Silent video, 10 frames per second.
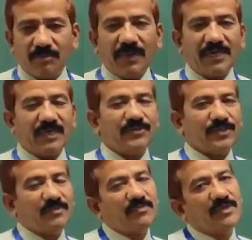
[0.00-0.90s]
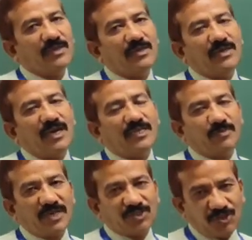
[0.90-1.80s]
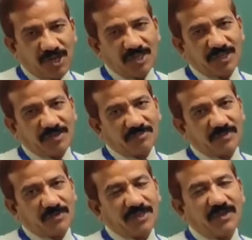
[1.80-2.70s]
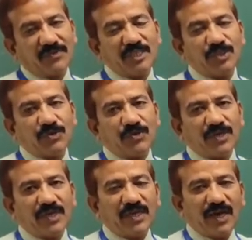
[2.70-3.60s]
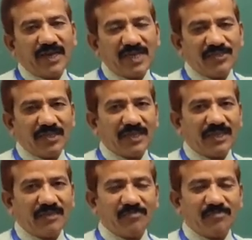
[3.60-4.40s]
patterns has been changed with reference to rearranging